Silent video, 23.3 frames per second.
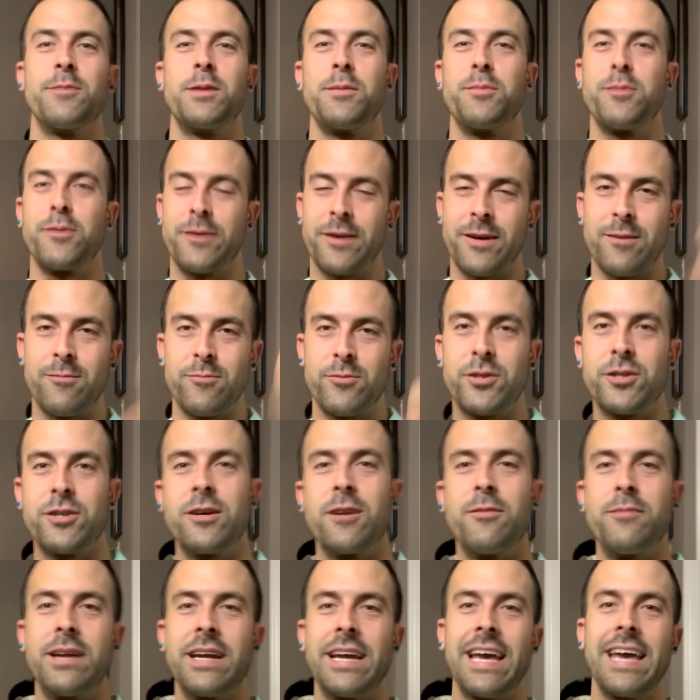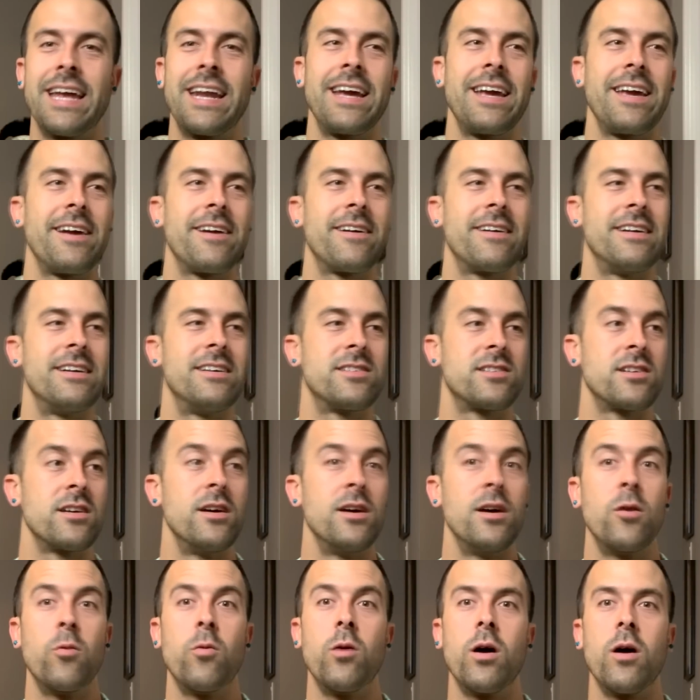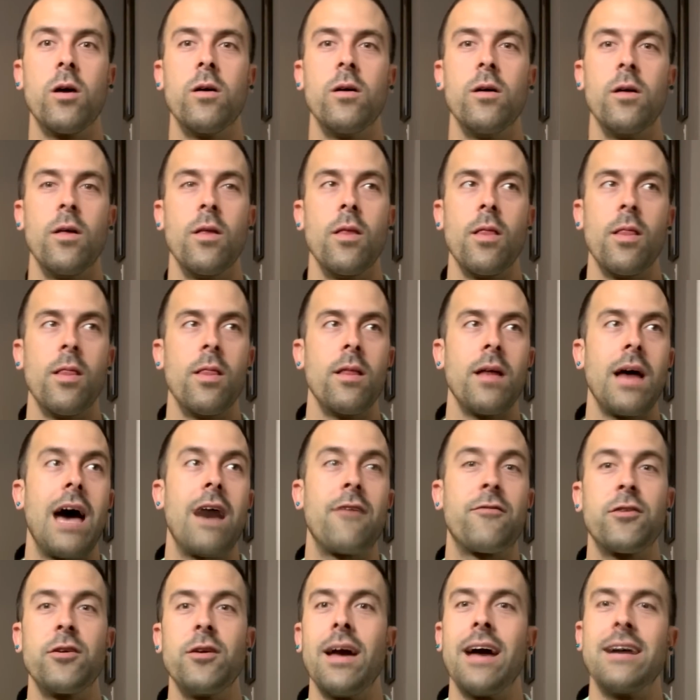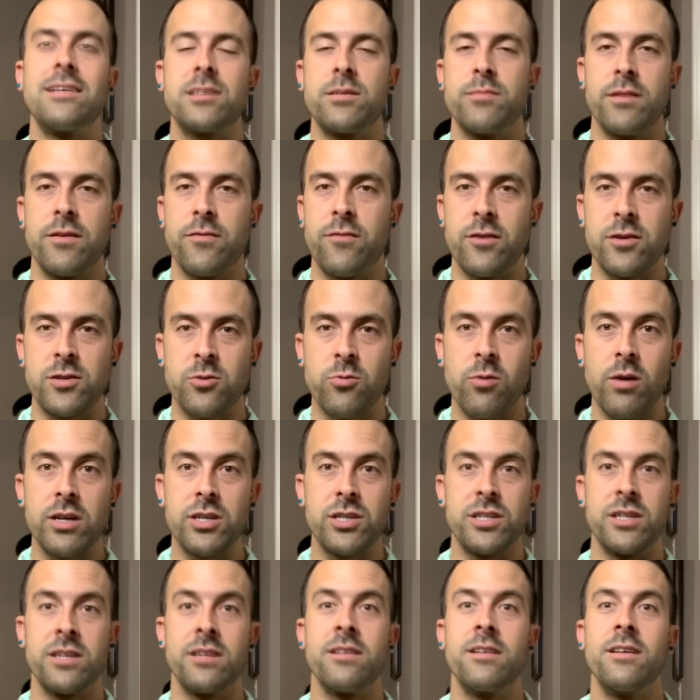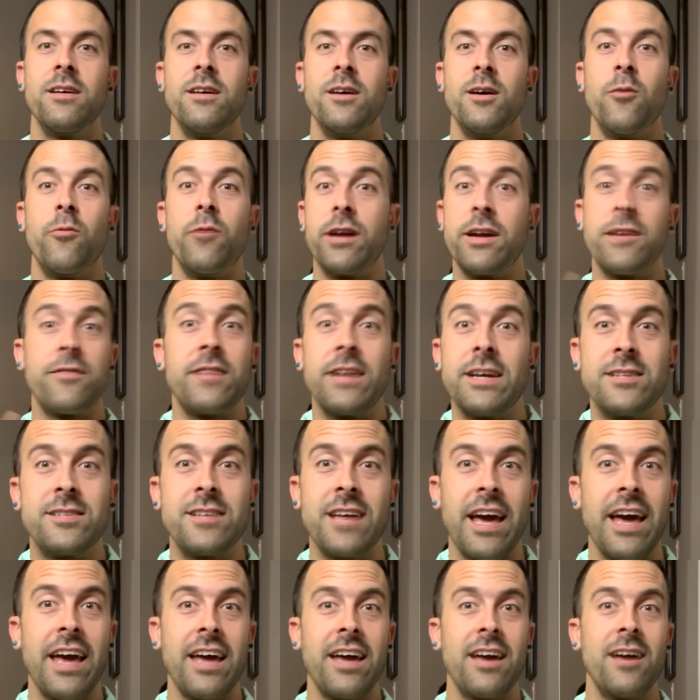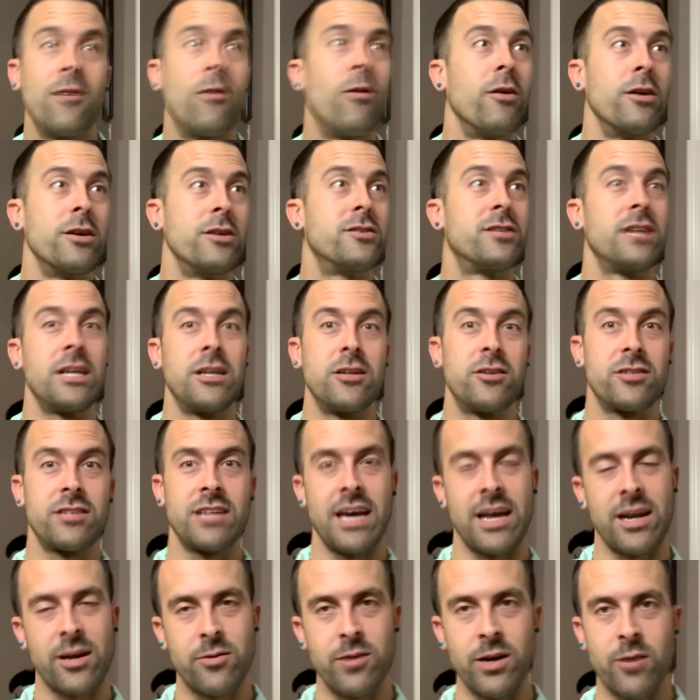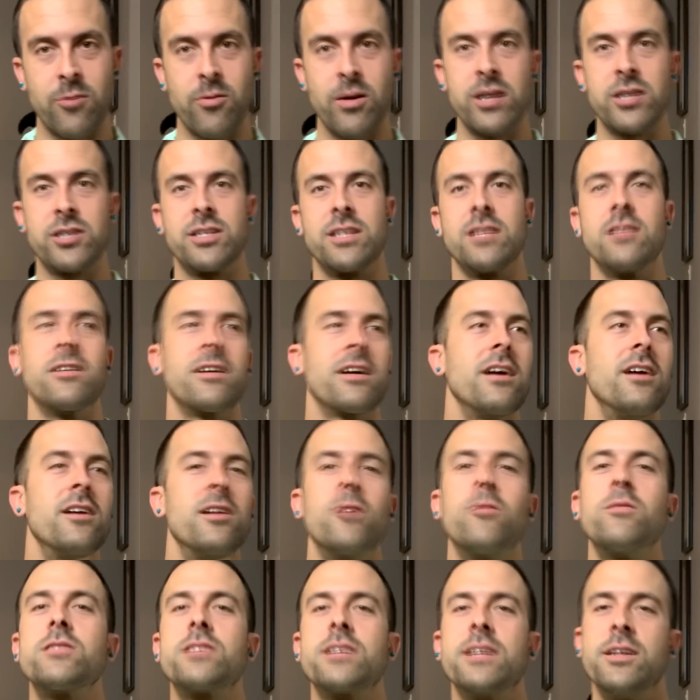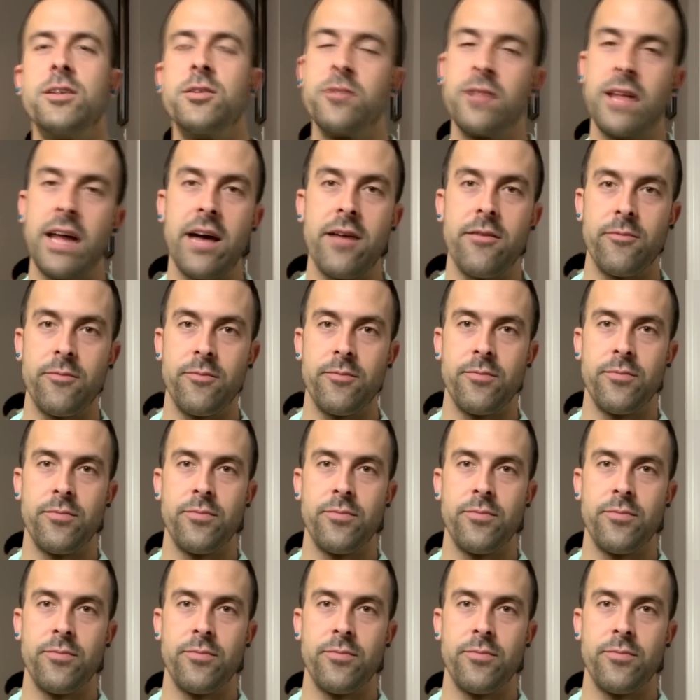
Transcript: people, and I'm sure I'm going to get it here, is well, after you ask them the first question, what if they say, oh, you said you just had a quick question? Look, no one's going to do that.